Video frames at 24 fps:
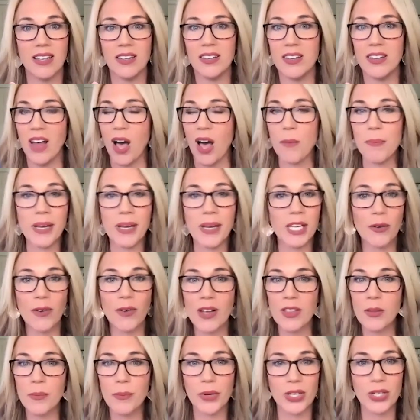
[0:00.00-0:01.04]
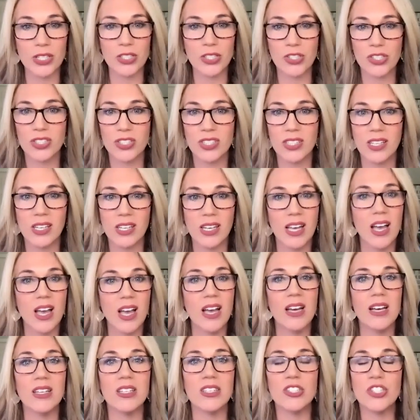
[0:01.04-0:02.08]
not beat around the bush.
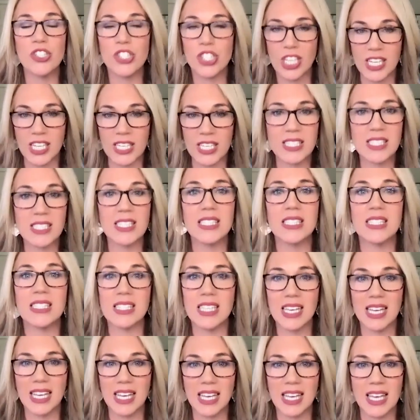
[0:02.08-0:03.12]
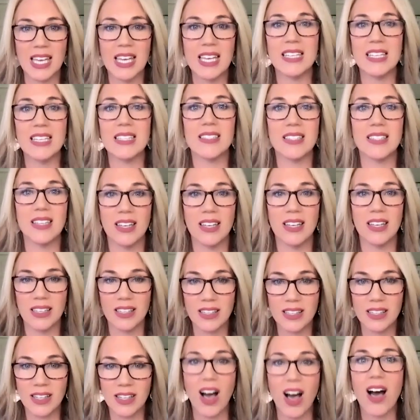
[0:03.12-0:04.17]
Jesus is
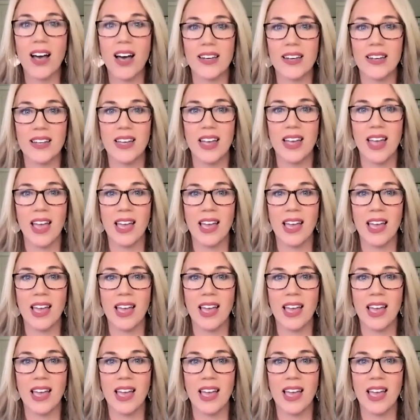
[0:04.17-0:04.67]
God.